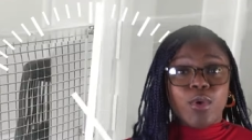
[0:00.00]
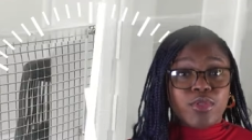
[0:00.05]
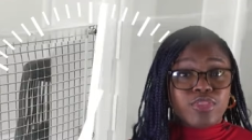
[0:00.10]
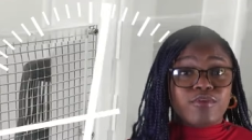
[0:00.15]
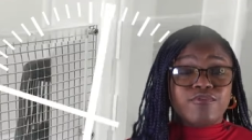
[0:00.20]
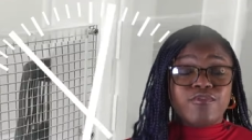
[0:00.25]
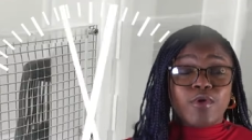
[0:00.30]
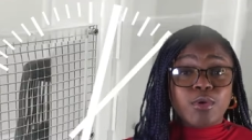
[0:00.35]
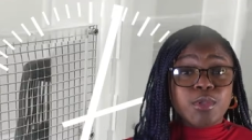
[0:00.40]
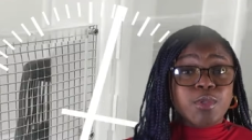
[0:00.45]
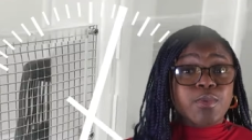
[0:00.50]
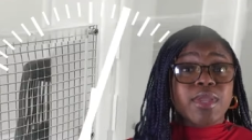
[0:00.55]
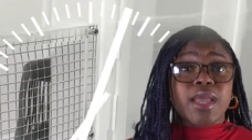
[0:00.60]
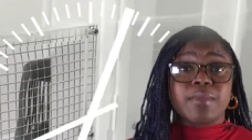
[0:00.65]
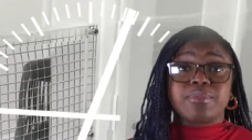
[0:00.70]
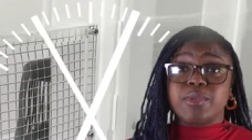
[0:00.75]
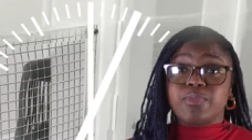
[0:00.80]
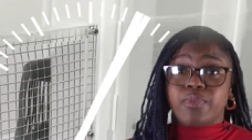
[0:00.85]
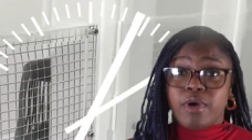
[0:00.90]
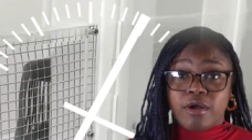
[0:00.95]
When the voles were
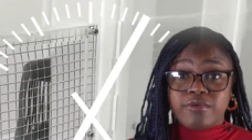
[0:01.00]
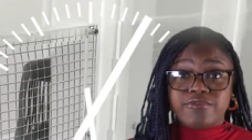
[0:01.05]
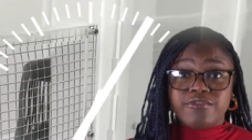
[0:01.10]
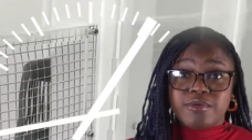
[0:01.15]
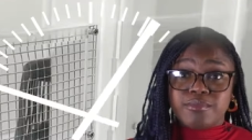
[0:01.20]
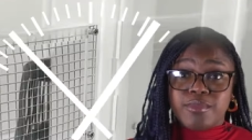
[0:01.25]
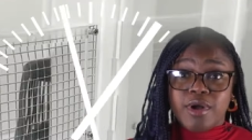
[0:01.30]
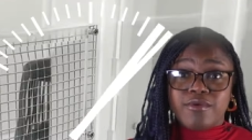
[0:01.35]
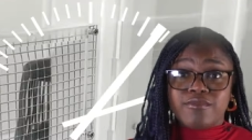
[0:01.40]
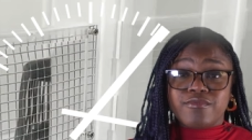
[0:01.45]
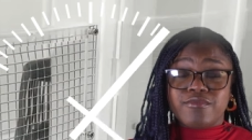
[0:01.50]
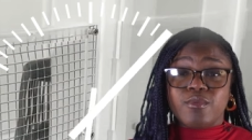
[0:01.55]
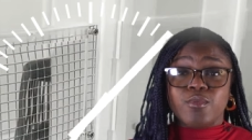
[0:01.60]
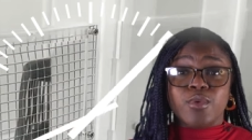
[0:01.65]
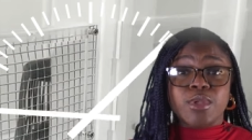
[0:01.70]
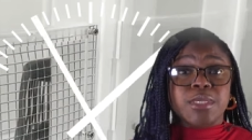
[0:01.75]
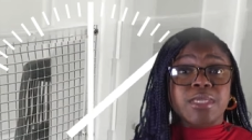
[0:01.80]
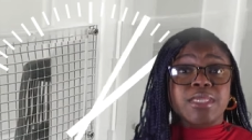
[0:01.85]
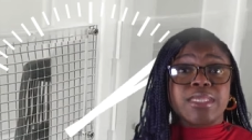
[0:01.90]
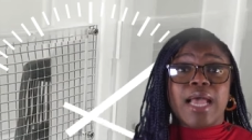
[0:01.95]
kept apart for a month,
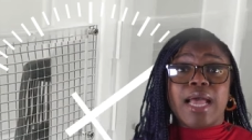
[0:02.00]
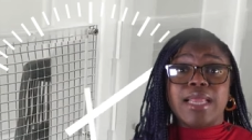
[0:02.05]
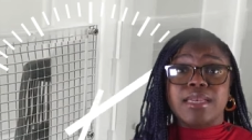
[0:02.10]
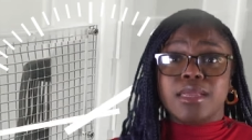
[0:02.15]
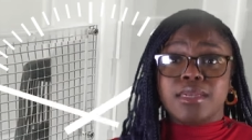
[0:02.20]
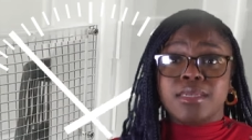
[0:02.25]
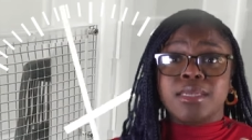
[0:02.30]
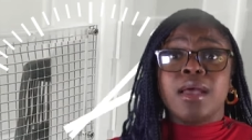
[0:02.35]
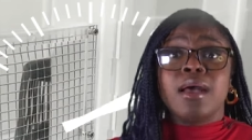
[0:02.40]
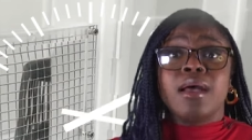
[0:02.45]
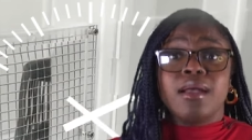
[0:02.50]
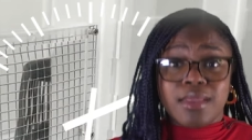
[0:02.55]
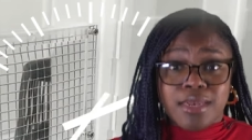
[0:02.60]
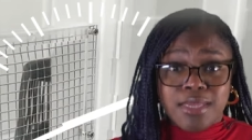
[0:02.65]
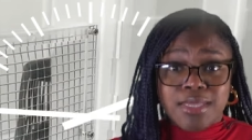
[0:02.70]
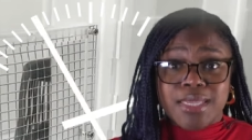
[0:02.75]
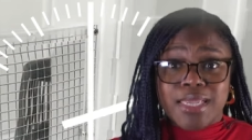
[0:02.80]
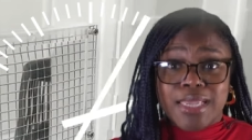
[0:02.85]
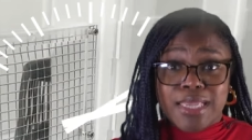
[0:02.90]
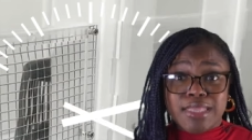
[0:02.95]
which is an
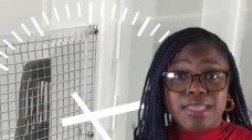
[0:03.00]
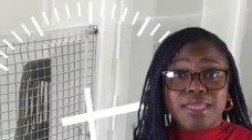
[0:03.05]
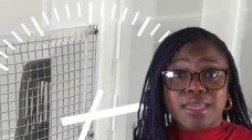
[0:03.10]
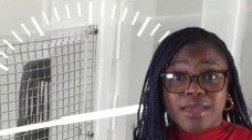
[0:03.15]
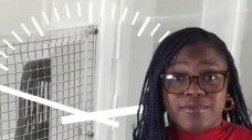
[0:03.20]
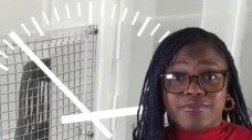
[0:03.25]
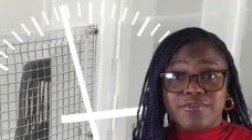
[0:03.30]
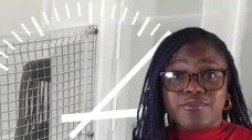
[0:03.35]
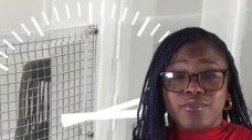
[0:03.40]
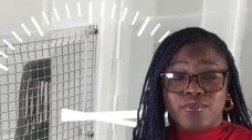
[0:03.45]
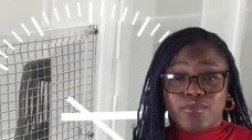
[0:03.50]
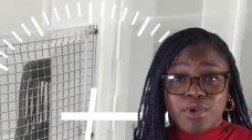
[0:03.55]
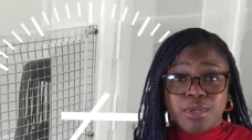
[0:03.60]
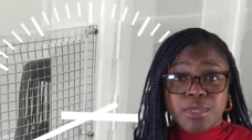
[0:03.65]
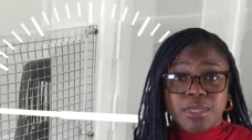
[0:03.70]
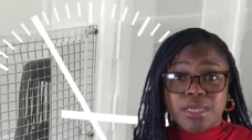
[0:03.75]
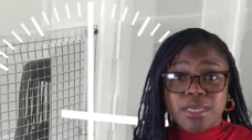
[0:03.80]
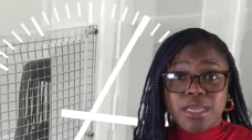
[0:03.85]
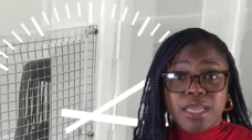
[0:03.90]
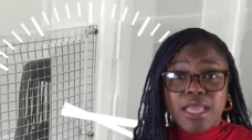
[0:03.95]
eternity in the life of a
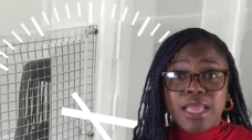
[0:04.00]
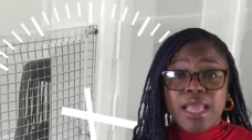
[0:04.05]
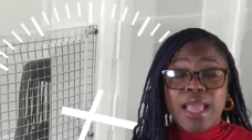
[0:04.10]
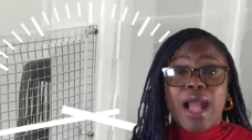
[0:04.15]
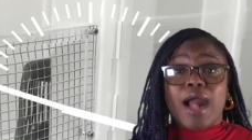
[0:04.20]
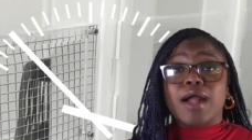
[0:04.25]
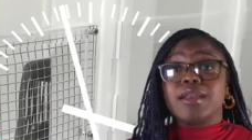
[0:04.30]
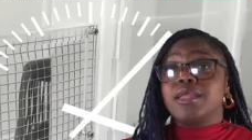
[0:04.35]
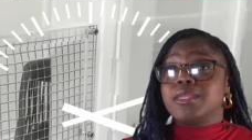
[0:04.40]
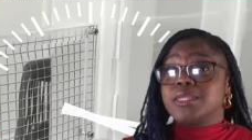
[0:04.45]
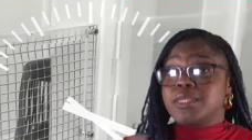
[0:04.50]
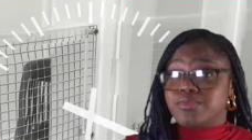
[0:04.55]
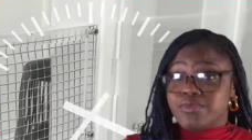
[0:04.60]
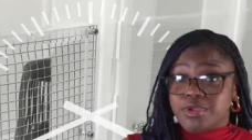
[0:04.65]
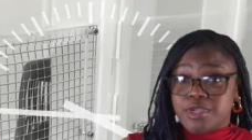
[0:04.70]
rodent, and later